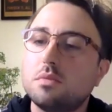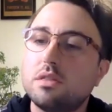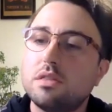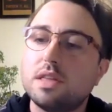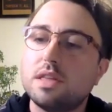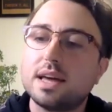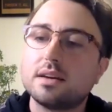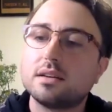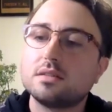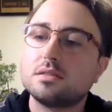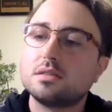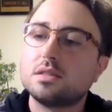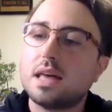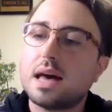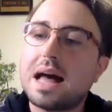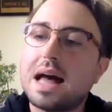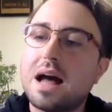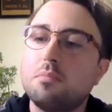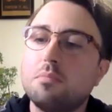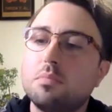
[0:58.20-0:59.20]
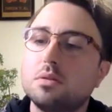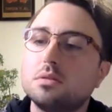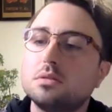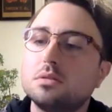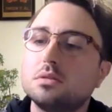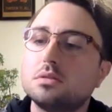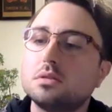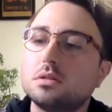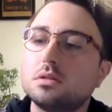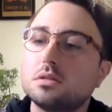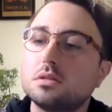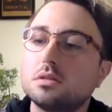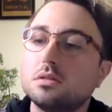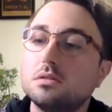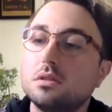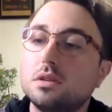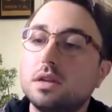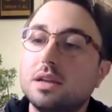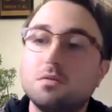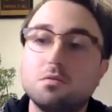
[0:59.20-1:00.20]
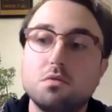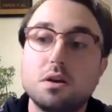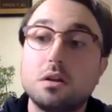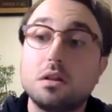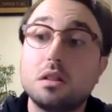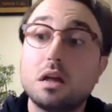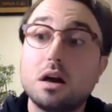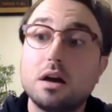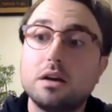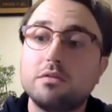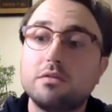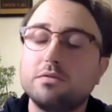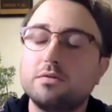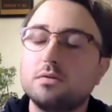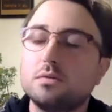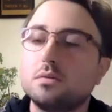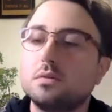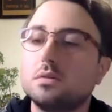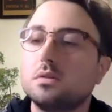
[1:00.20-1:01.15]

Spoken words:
things that happened in real life,